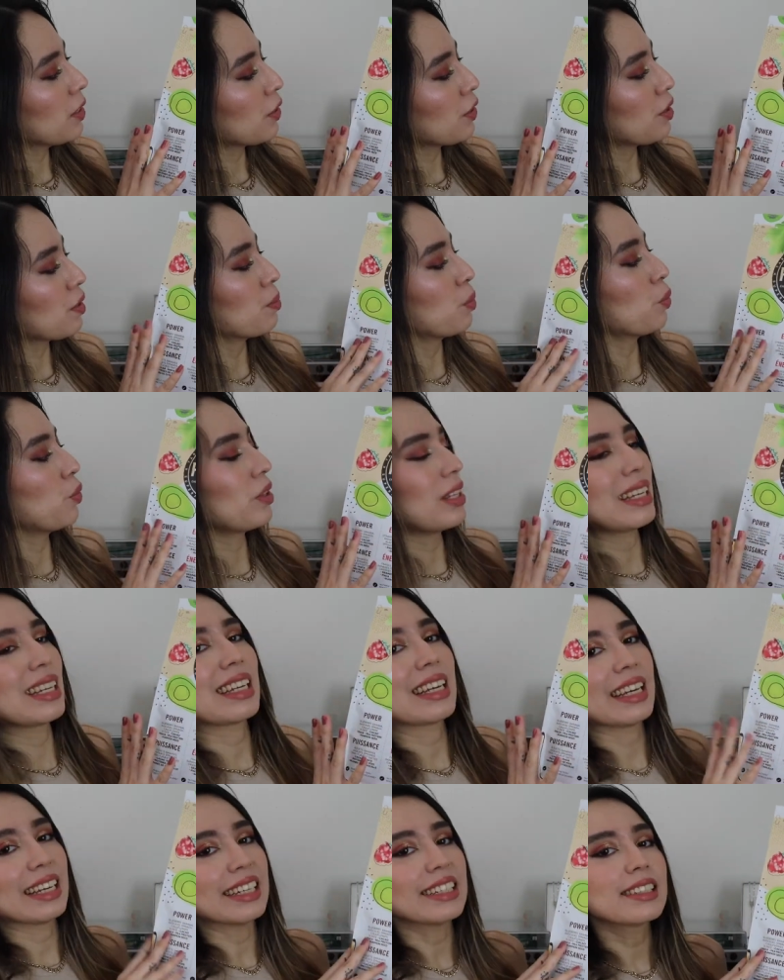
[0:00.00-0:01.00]
are smoothie
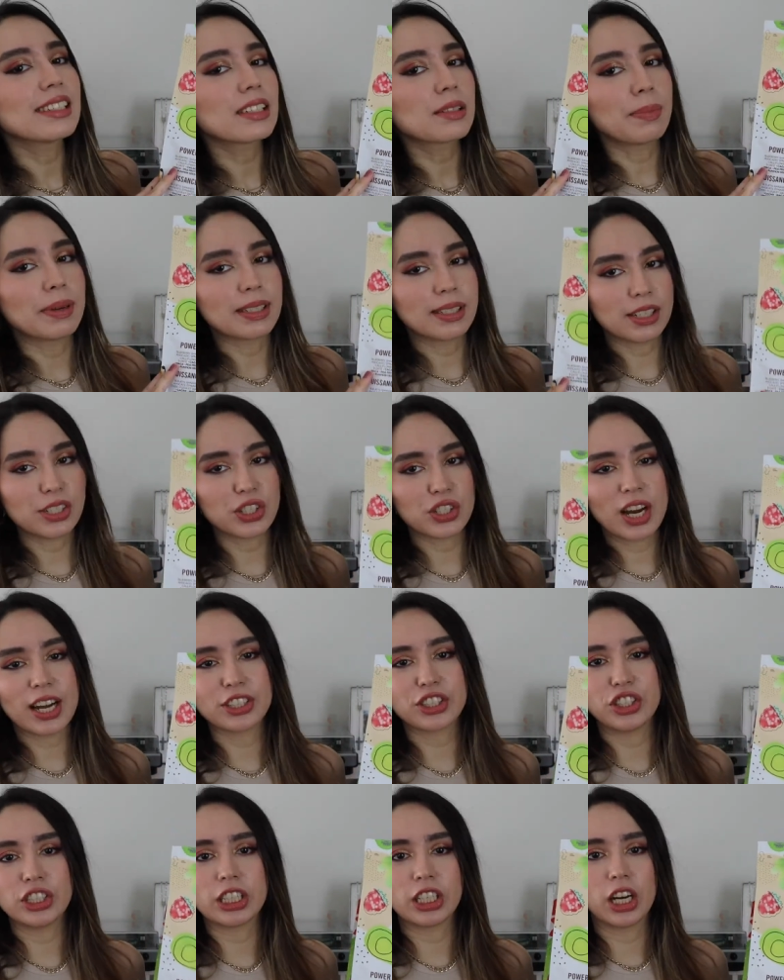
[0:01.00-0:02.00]
kits. My sister
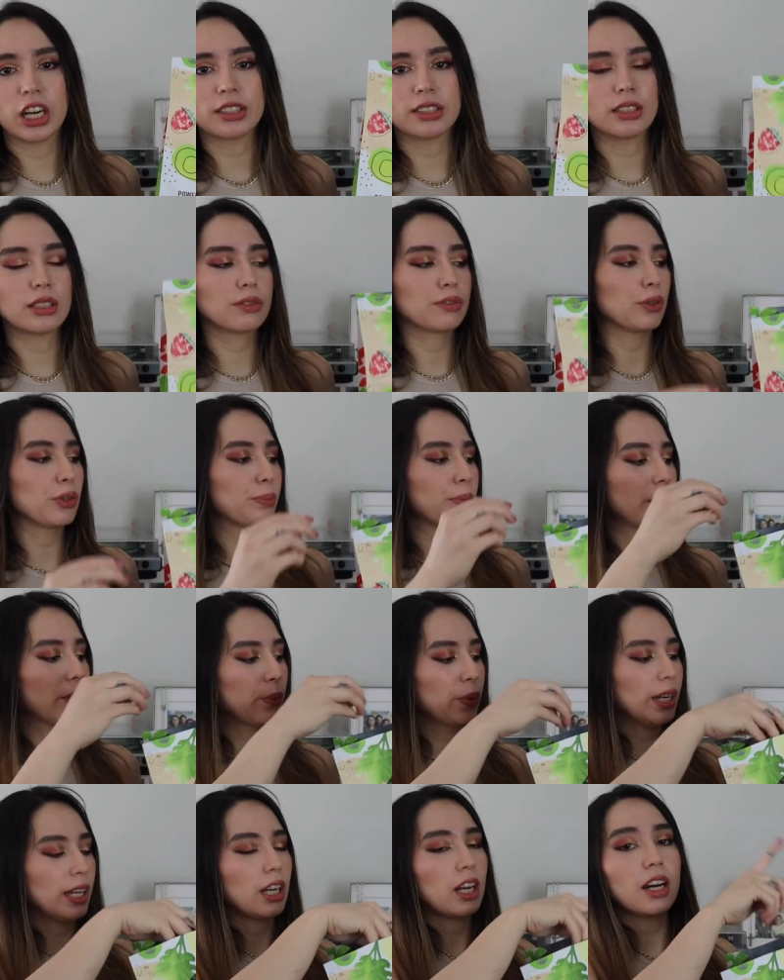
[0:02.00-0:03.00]
actually got this for me
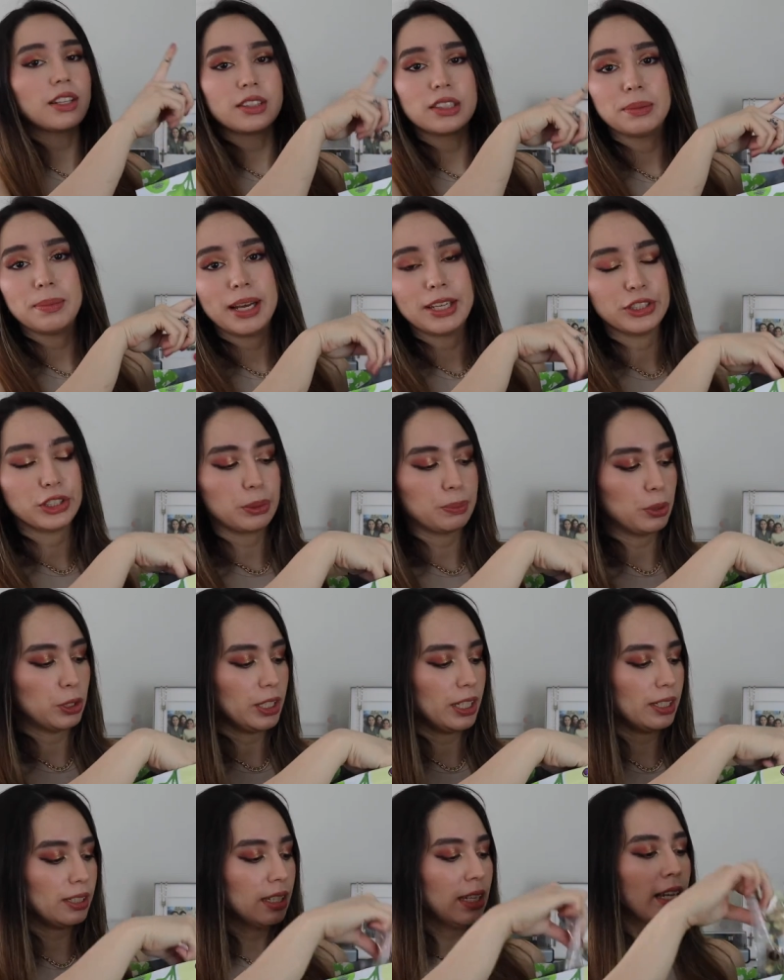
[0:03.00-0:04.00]
when I got the Magic
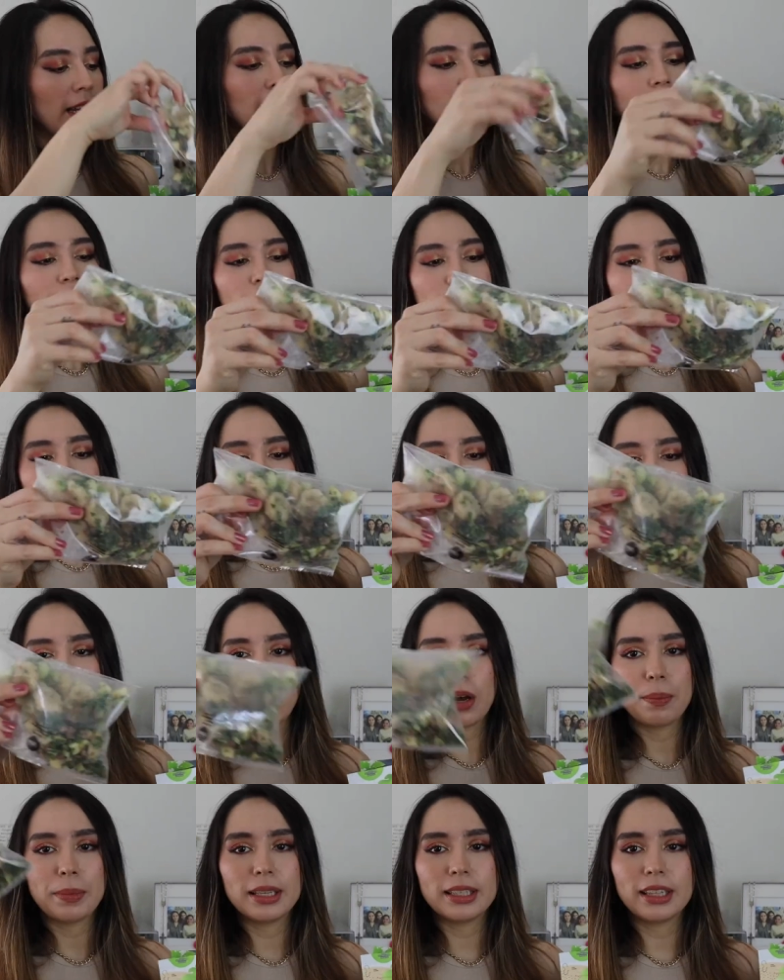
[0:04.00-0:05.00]
Bullet. They just
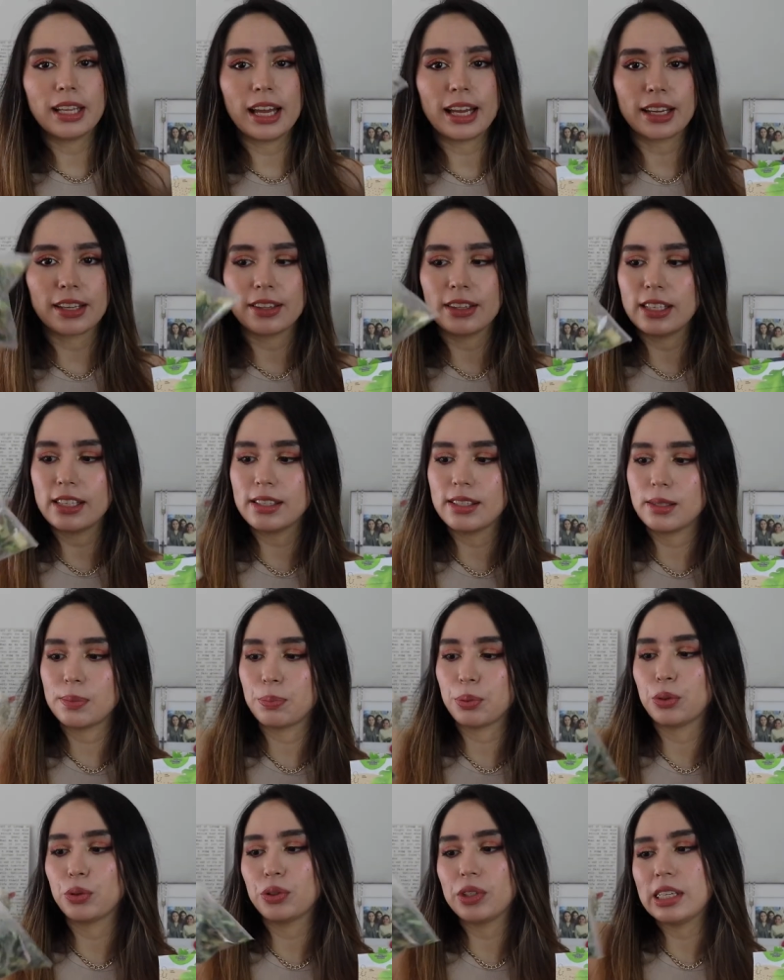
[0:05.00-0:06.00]
come in like these
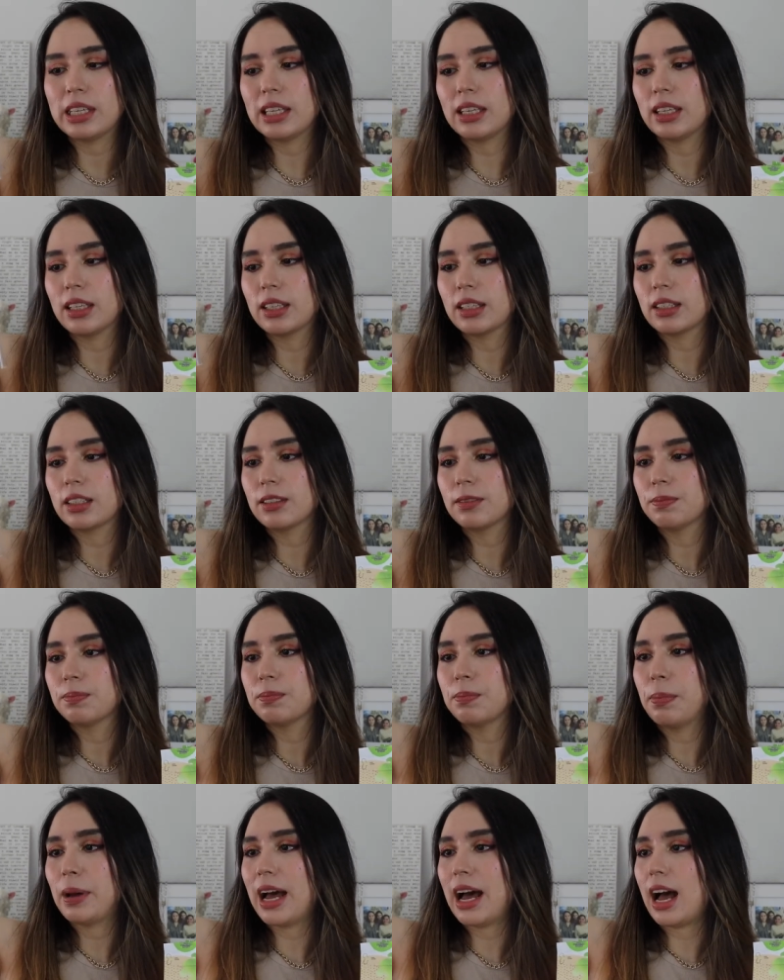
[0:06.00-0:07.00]

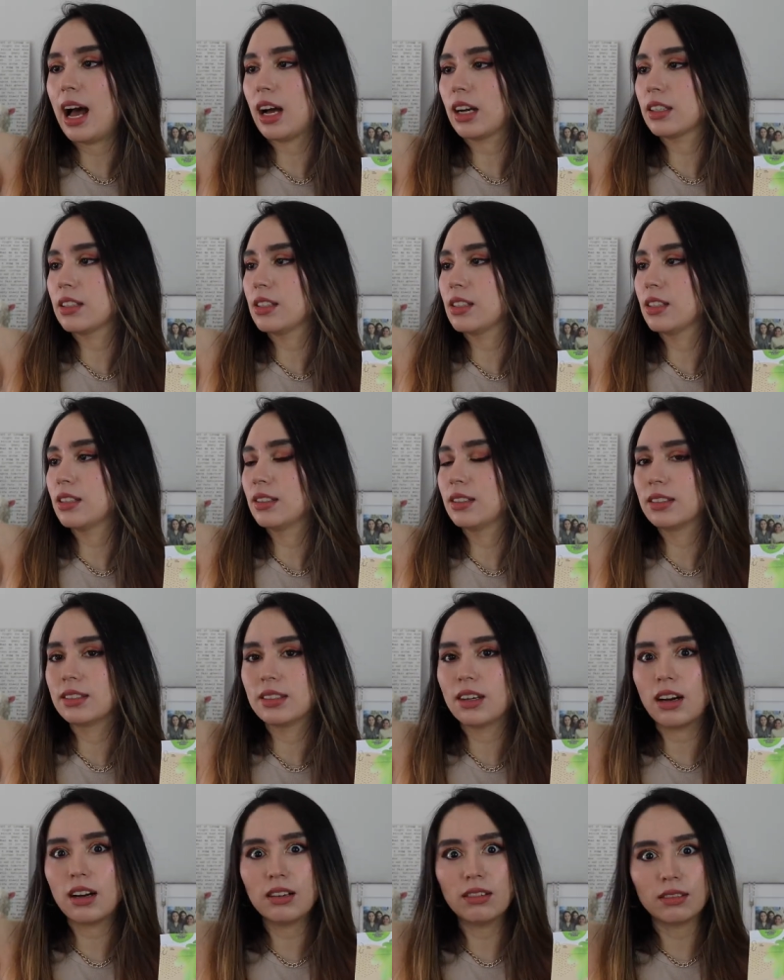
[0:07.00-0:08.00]
pre-packed,
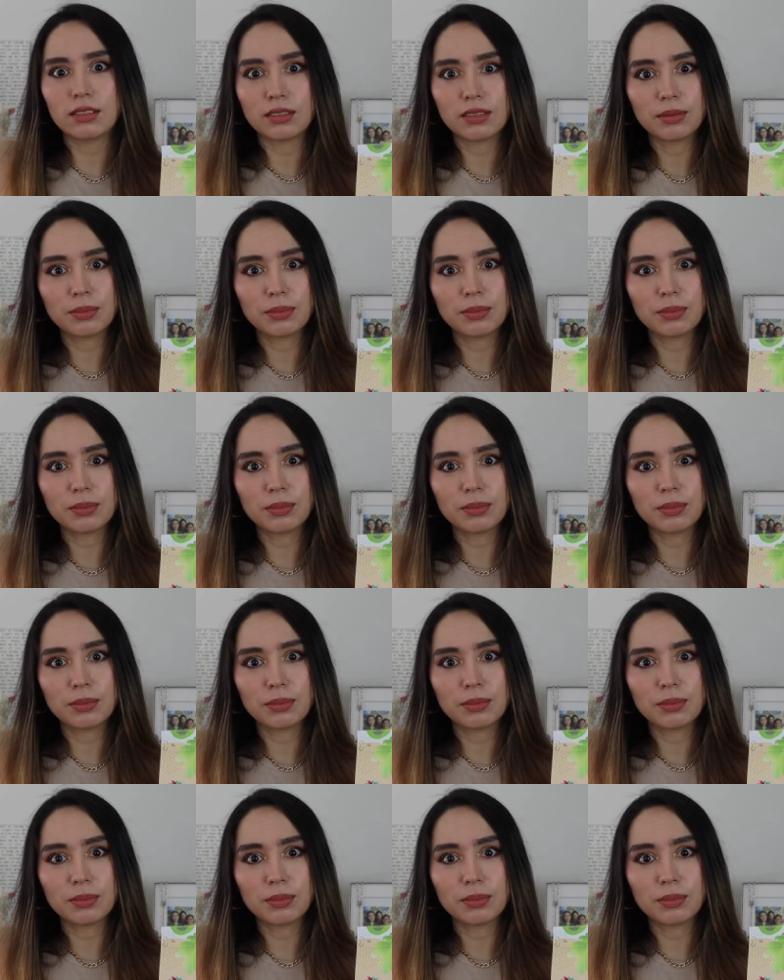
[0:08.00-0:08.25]
oh,